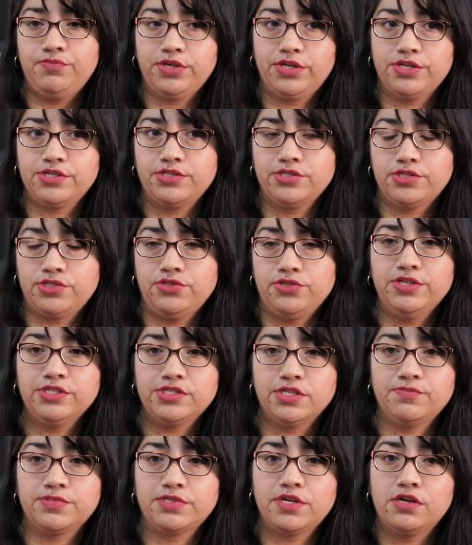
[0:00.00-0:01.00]
because the
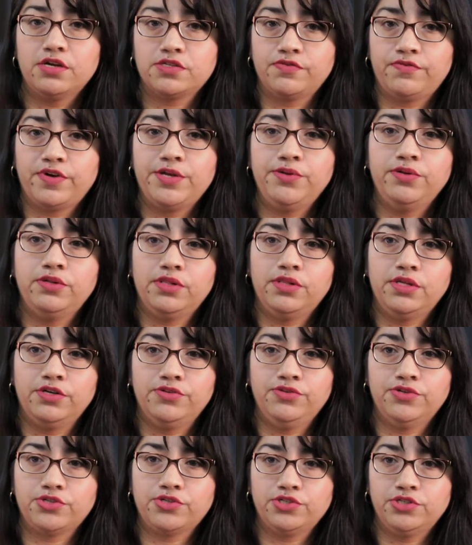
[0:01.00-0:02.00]
students themselves finally
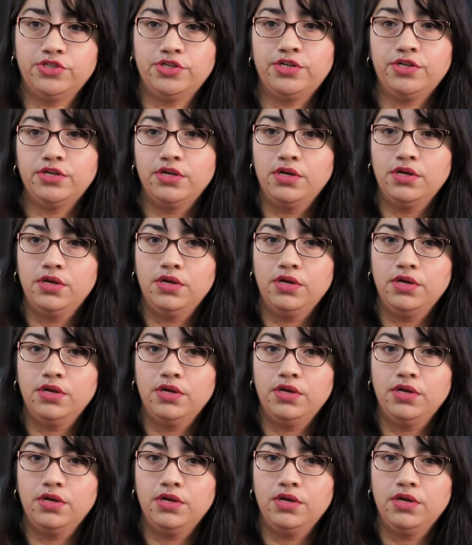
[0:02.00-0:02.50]
understood